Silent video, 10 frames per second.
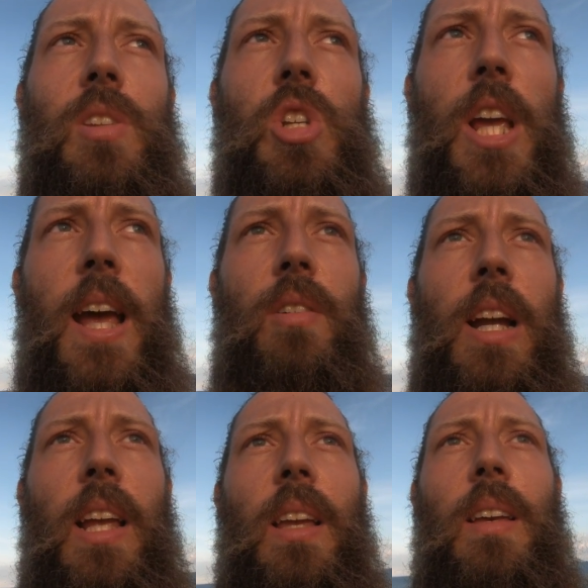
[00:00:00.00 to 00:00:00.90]

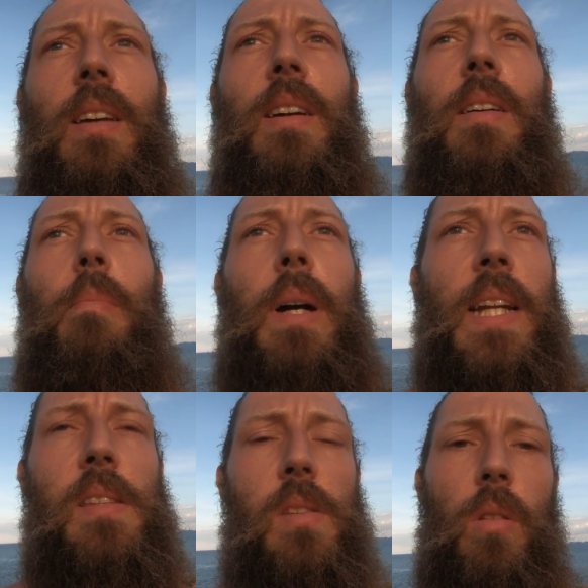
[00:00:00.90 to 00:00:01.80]
Sharing
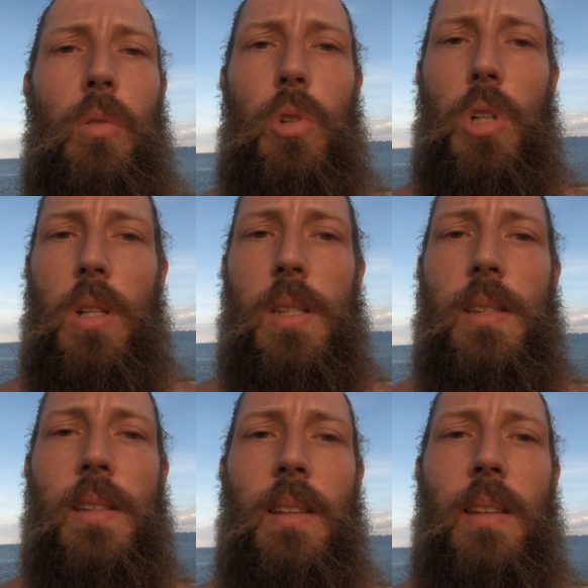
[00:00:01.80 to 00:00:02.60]
better solutions.